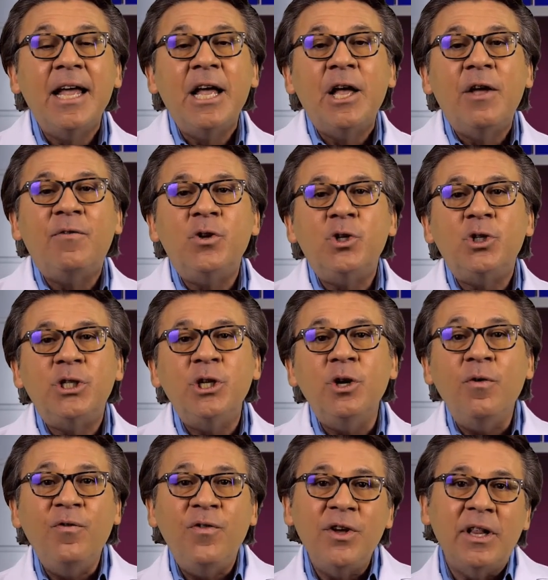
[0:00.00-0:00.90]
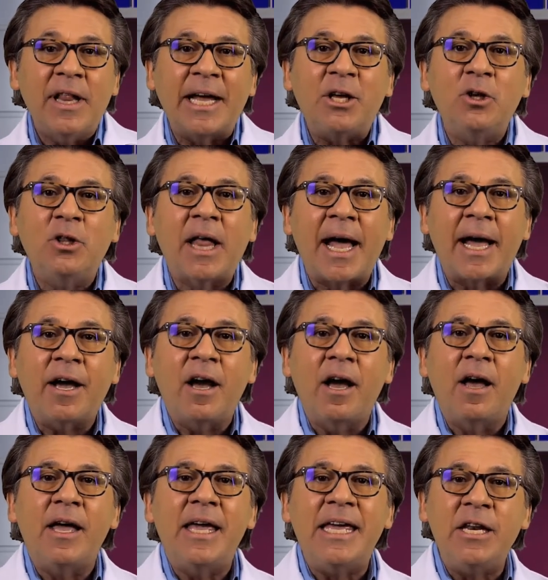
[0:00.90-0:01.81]
If you still feel like you'd like
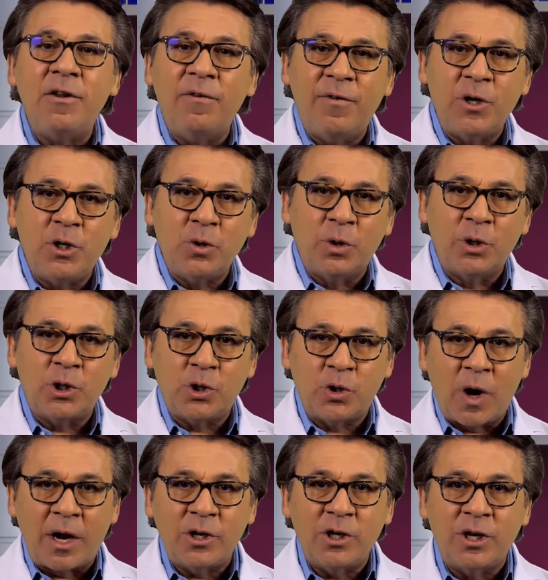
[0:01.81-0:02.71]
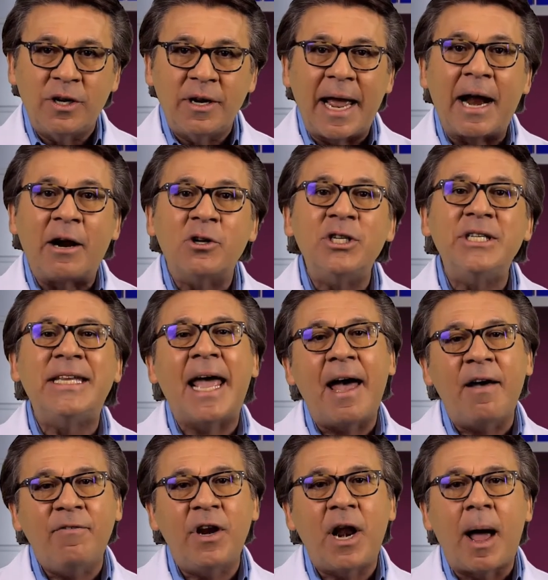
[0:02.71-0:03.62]
individual instruction, our
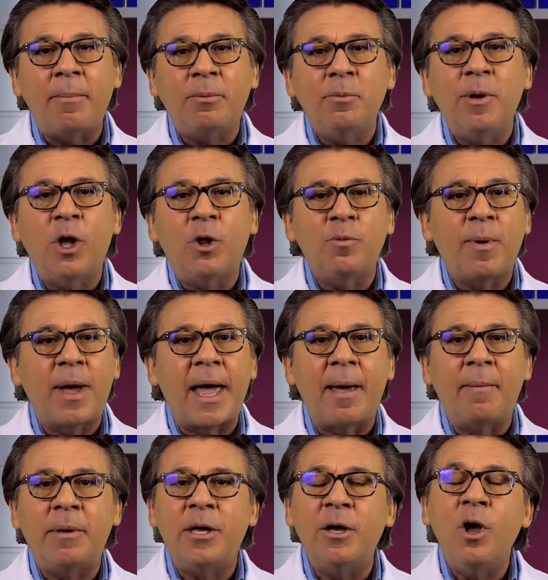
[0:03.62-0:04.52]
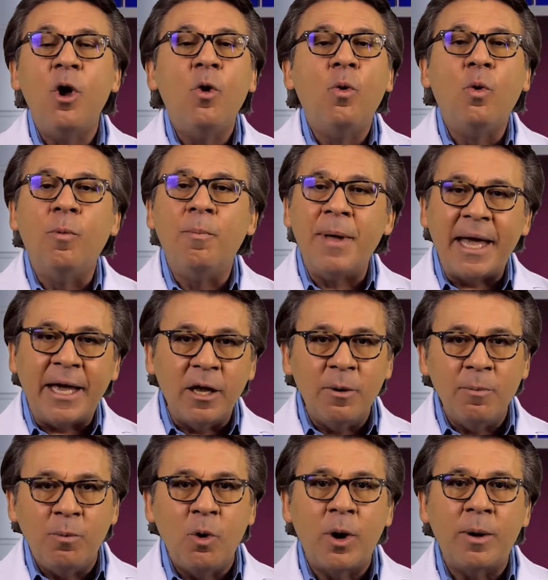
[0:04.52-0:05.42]
staff at Optimal Health Miami will make
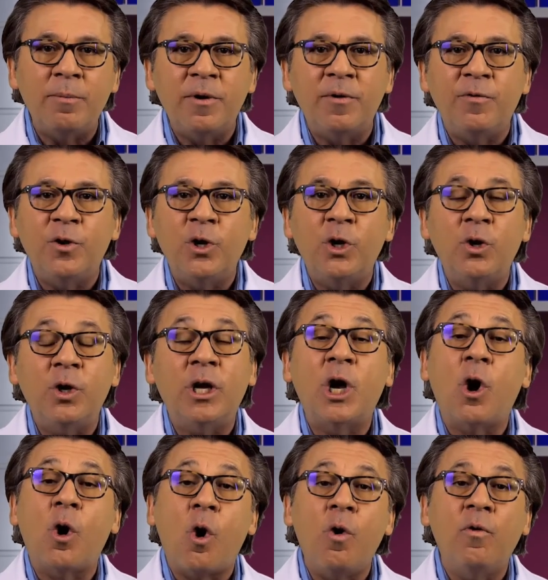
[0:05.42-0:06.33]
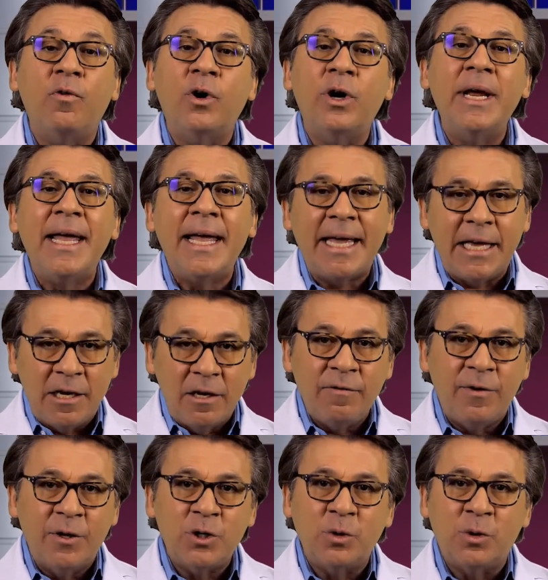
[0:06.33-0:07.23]
an appointment for you to go over
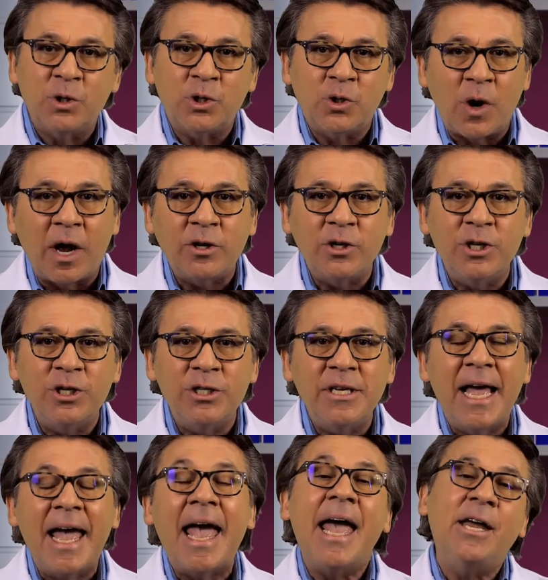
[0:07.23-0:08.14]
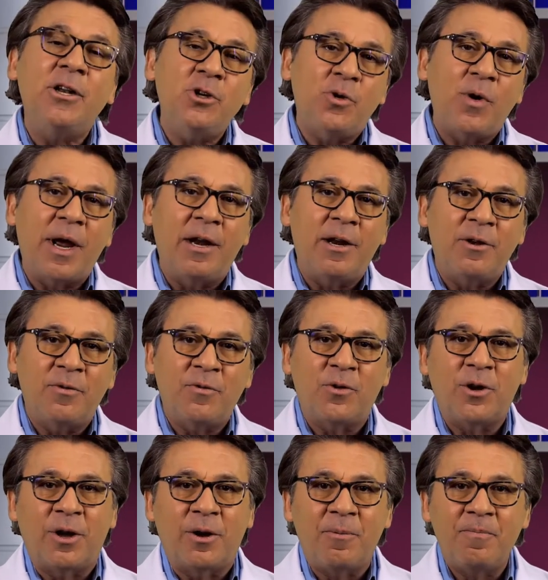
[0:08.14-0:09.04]
individual instructions and training
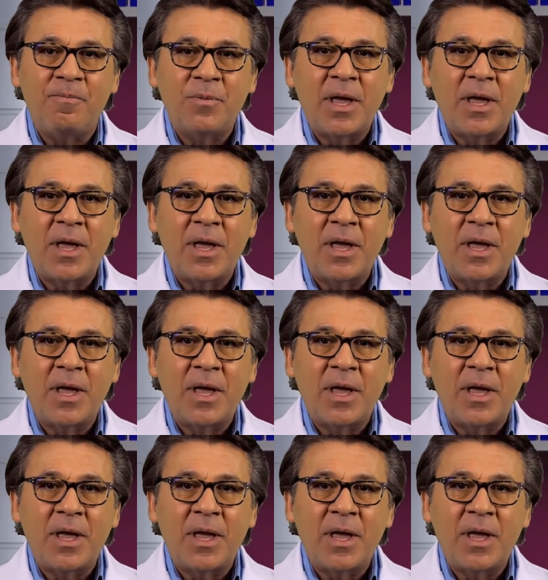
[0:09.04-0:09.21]
for you.